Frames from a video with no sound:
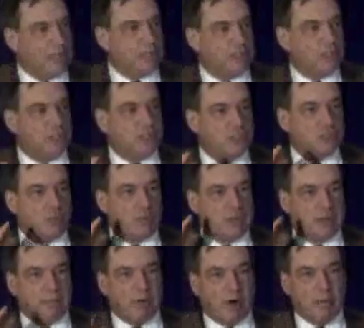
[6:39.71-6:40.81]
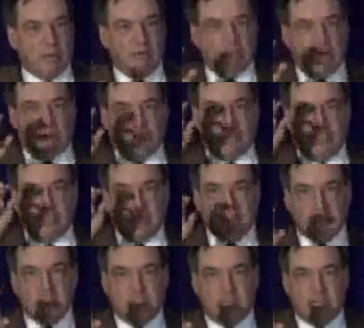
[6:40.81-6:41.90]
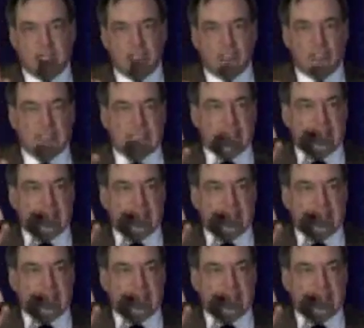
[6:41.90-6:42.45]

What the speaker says: instances where the Department of Energy designates